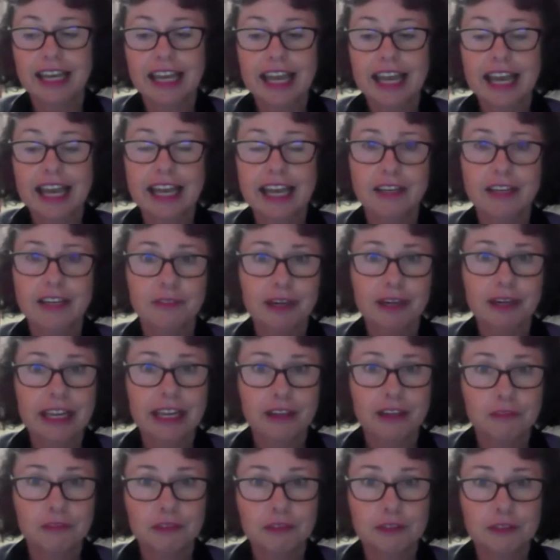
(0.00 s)
at
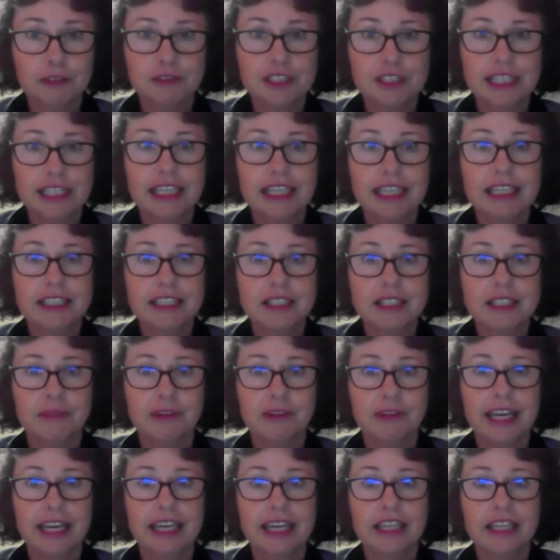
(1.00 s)
around 50 years of
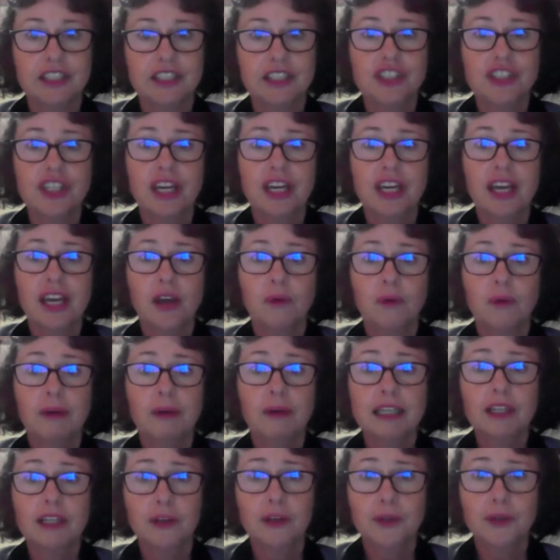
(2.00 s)
age,
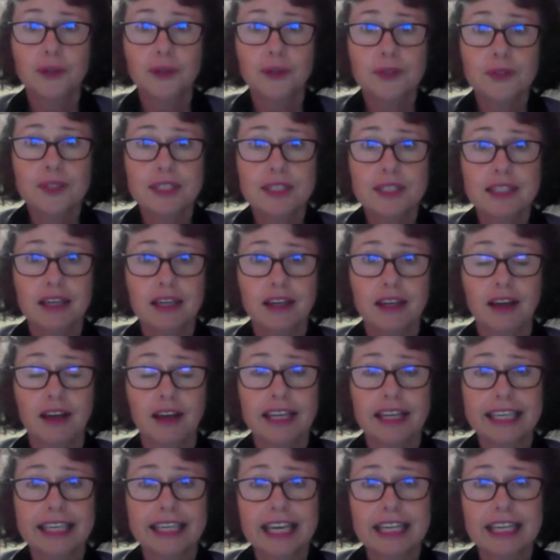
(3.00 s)
we lose, I
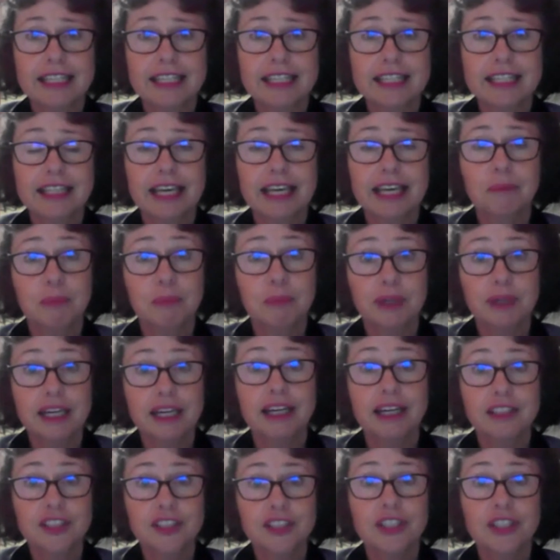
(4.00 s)
guess, that
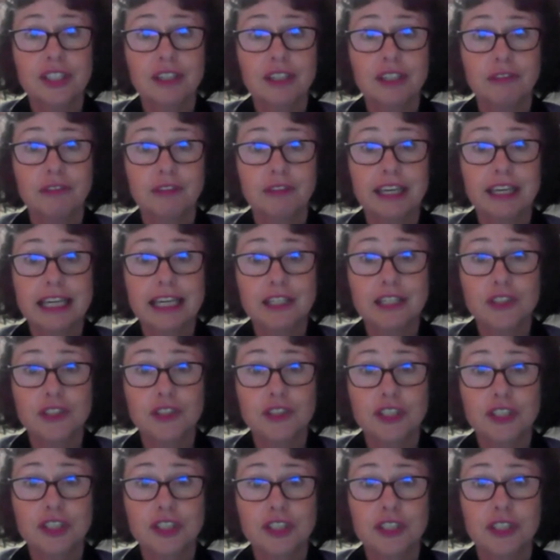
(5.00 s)
production of
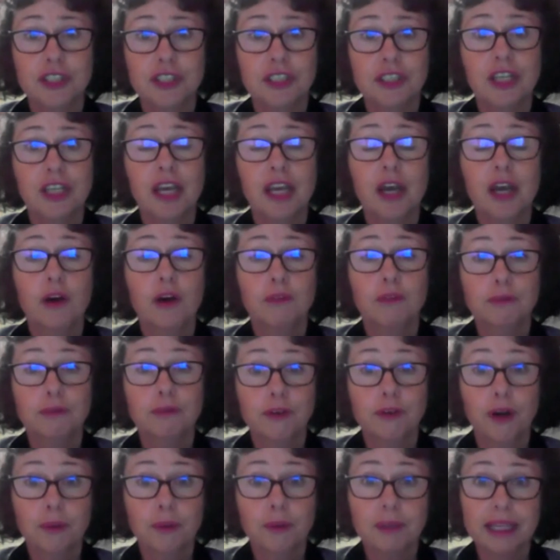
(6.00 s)
estrogen
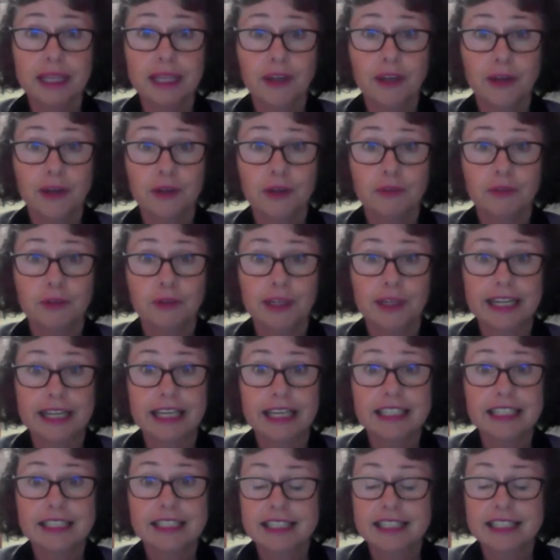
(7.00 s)
from the
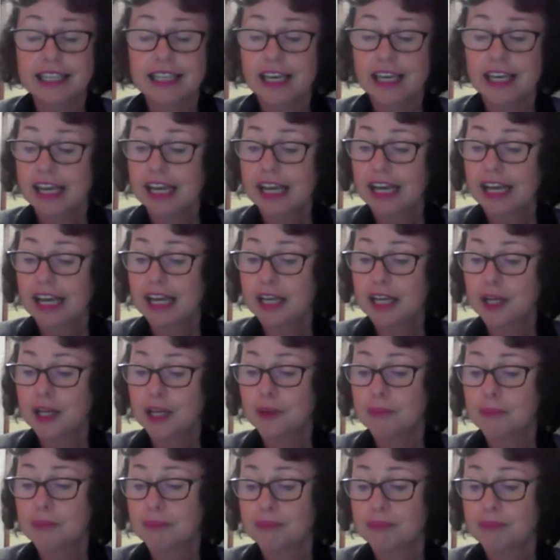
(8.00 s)
ovaries.
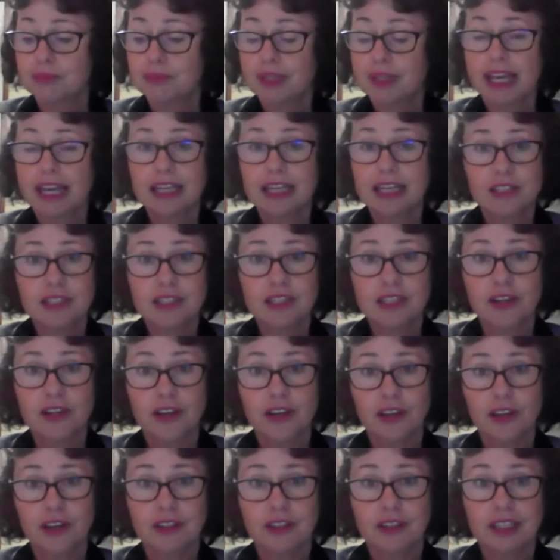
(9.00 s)
And
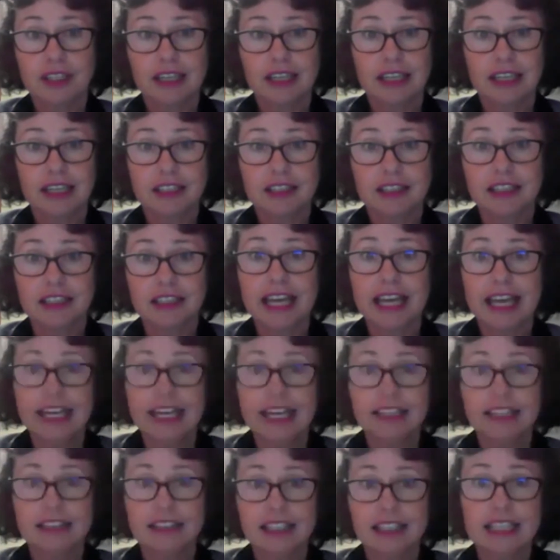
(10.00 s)
so that
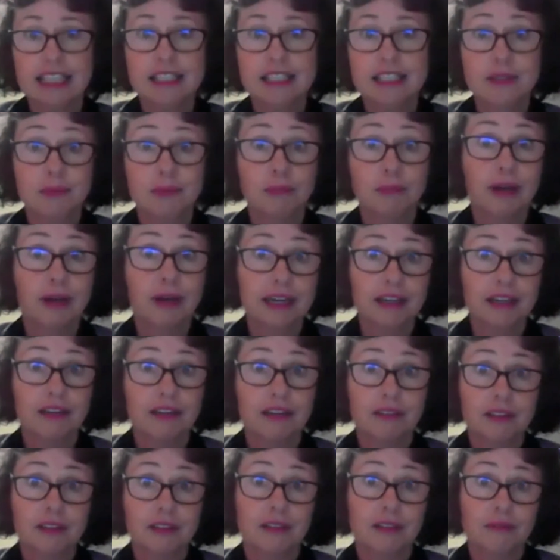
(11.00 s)
is one
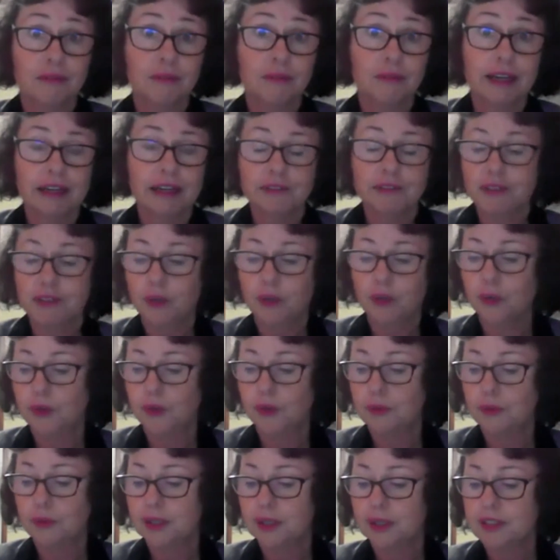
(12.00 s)
of the
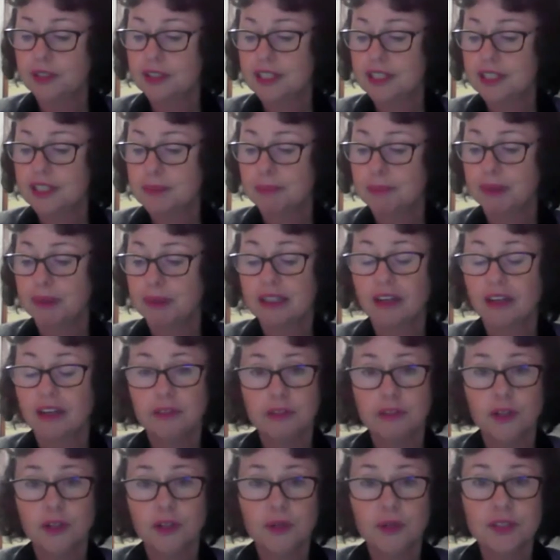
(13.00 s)
hormones. But of
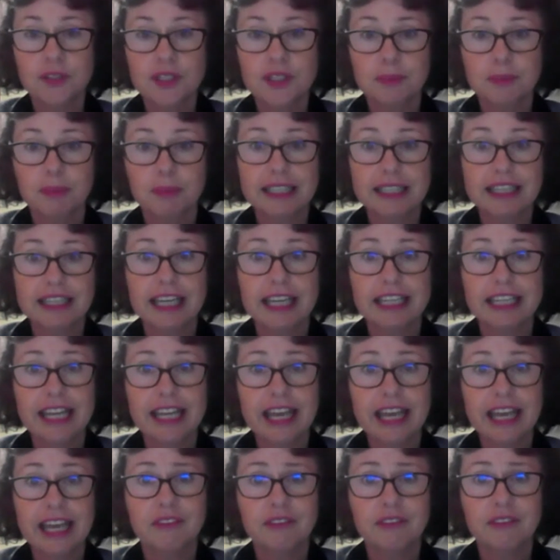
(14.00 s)
course, we then
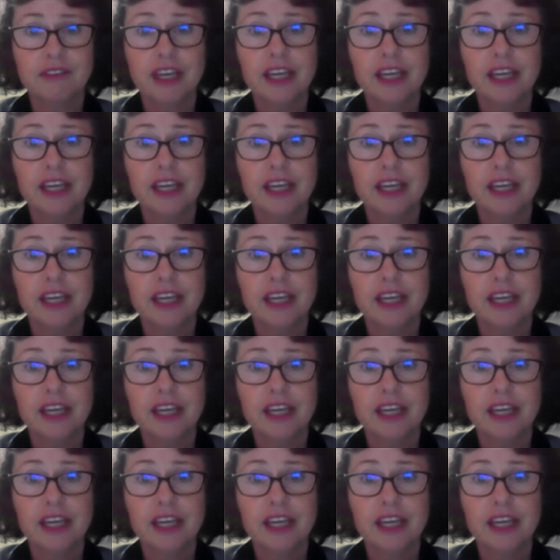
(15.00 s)
have